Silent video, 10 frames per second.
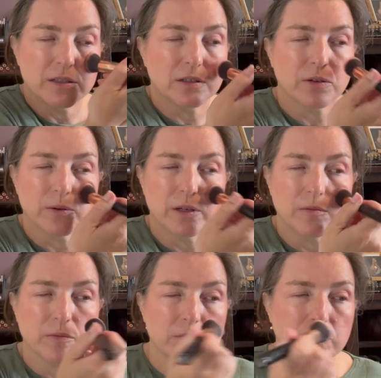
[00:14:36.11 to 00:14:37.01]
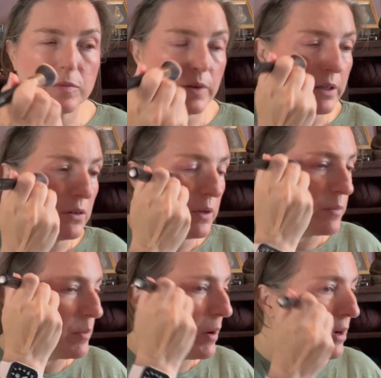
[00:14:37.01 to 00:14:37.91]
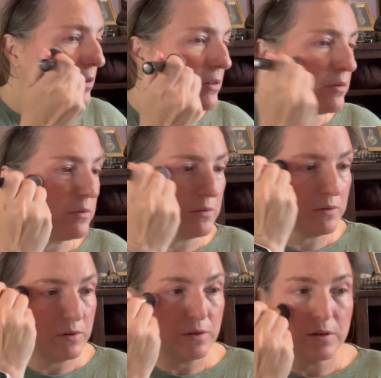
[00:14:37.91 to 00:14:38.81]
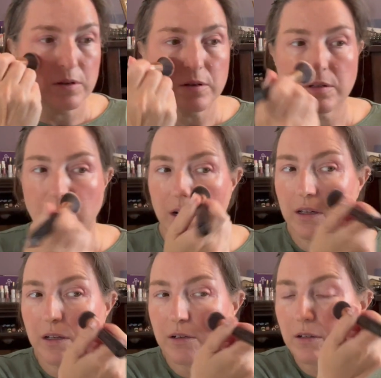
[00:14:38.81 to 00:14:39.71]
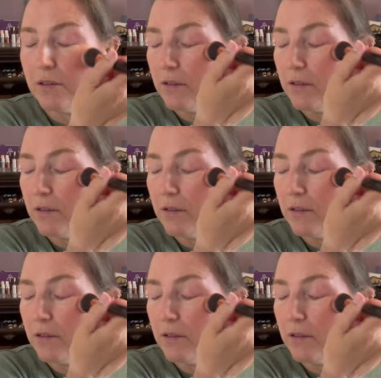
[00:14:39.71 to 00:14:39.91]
cream, like a cream to powder highlighter.